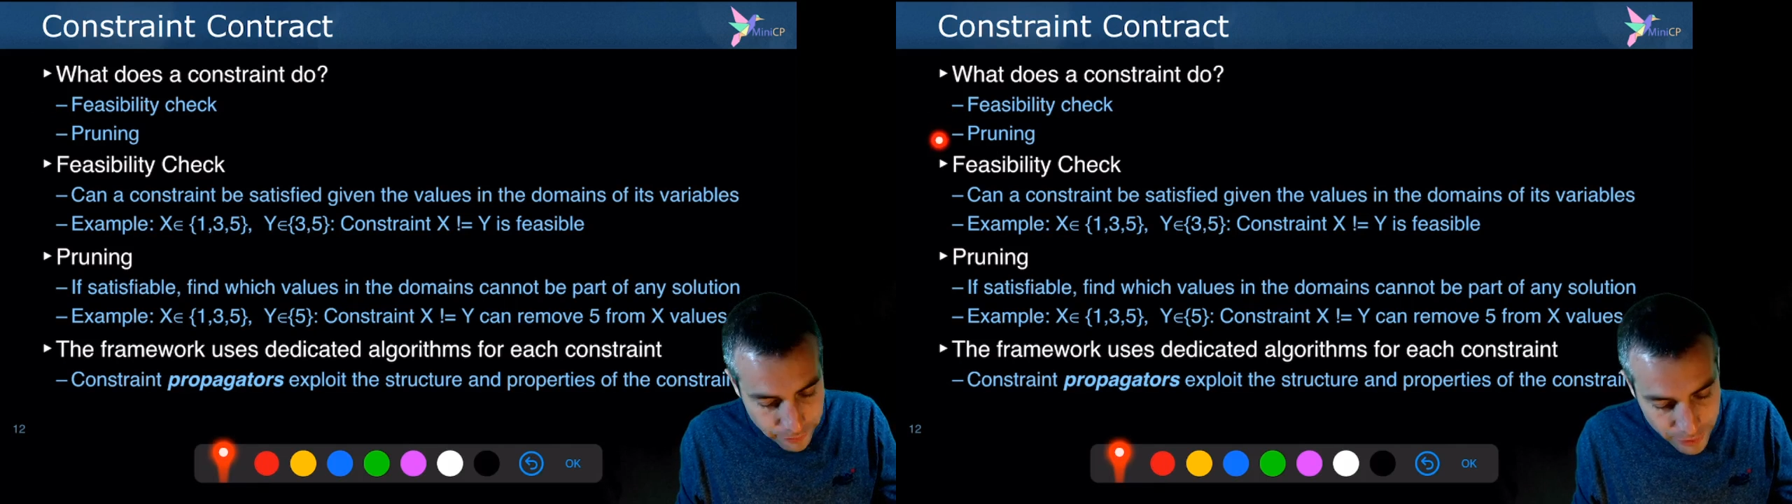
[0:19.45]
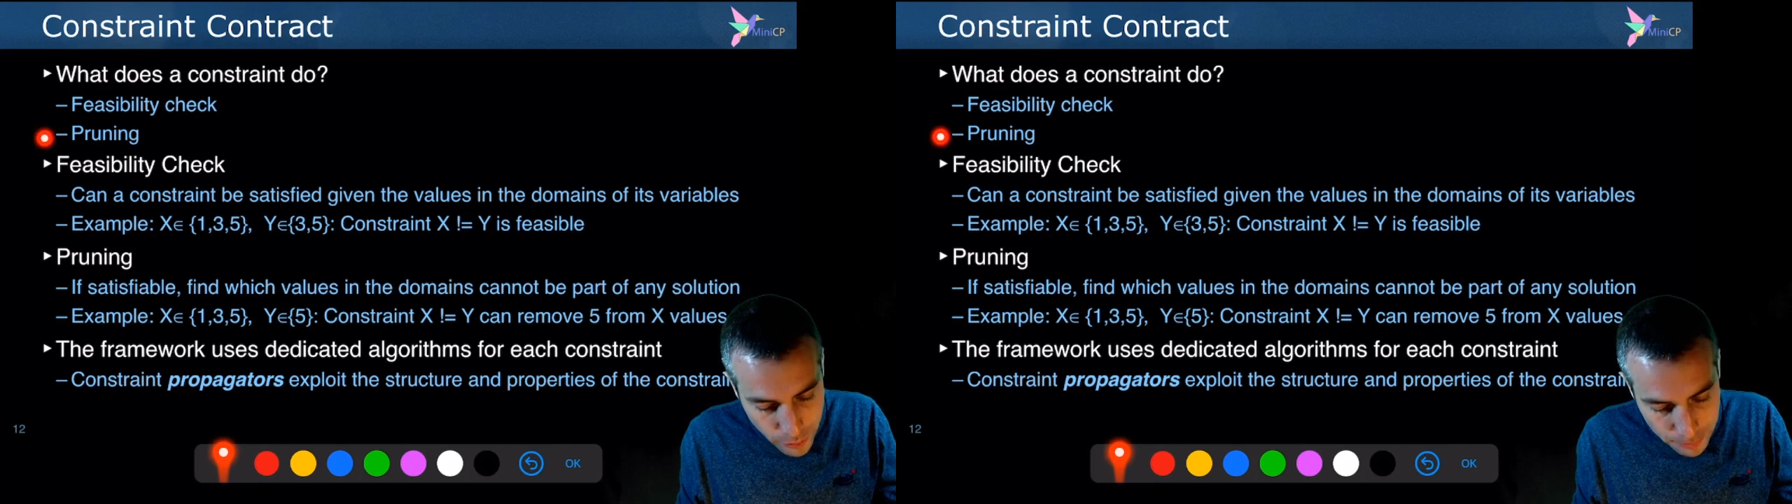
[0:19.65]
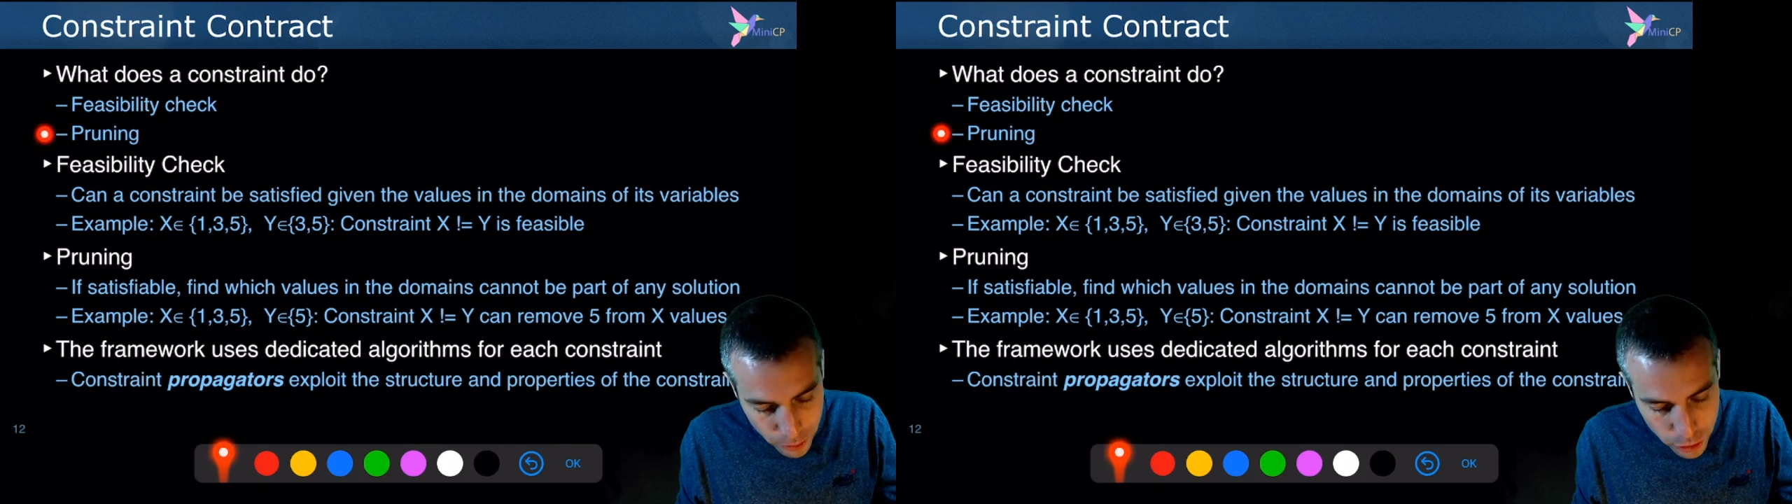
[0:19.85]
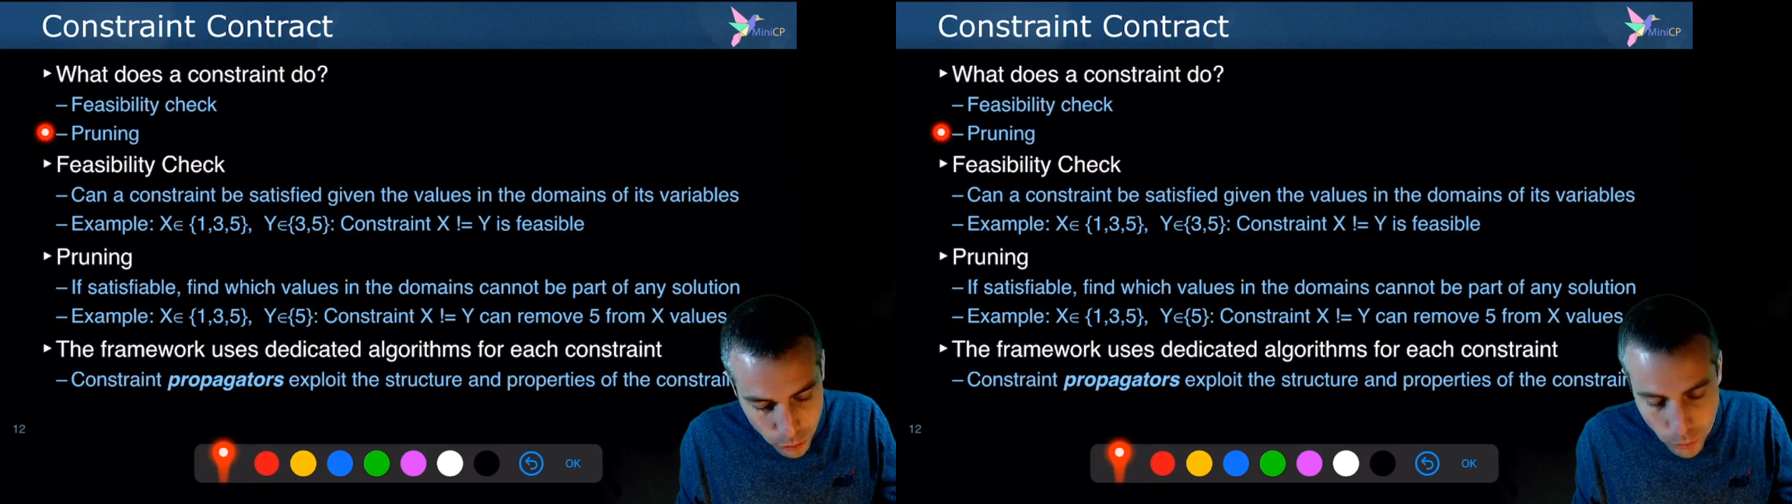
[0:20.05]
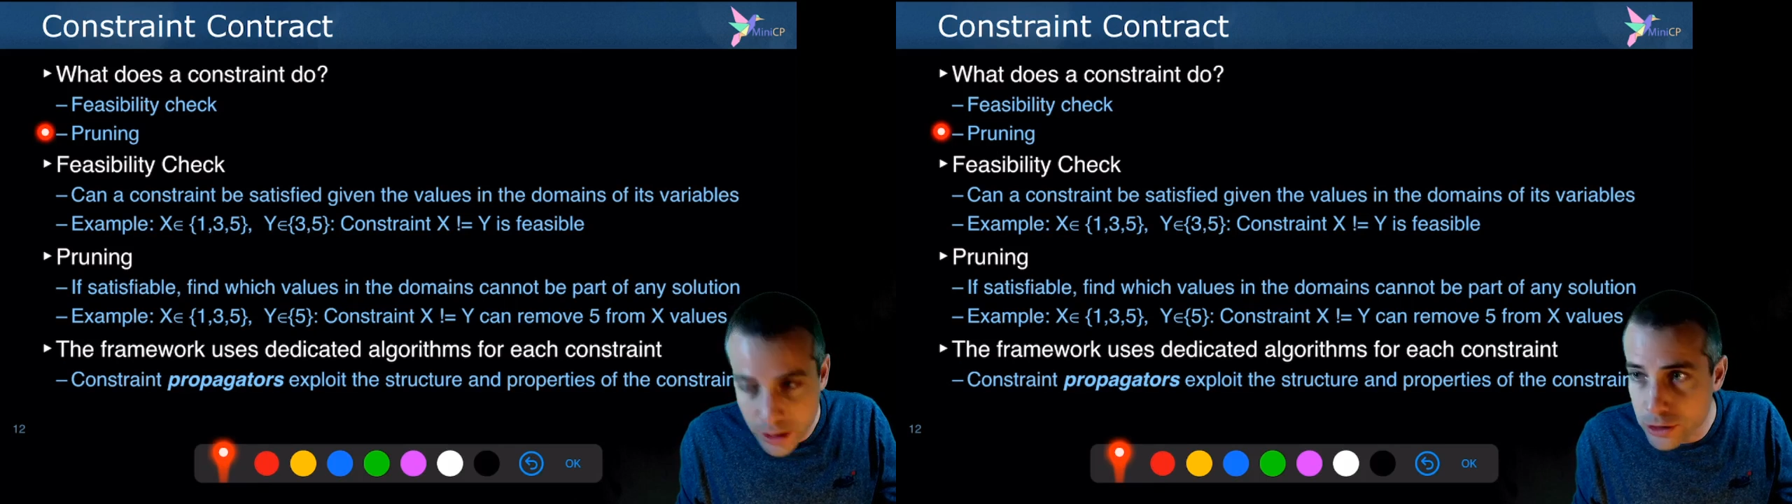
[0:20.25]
very important one,